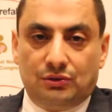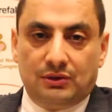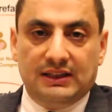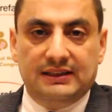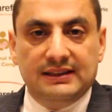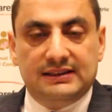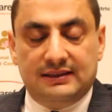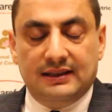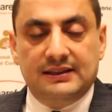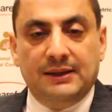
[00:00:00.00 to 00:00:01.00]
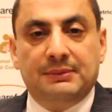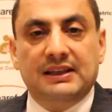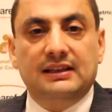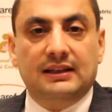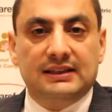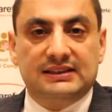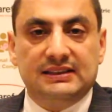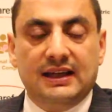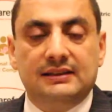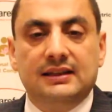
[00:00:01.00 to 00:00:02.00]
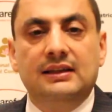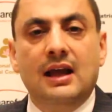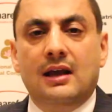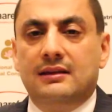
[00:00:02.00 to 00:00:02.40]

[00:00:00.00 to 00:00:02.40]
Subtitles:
or at least deeply sedated.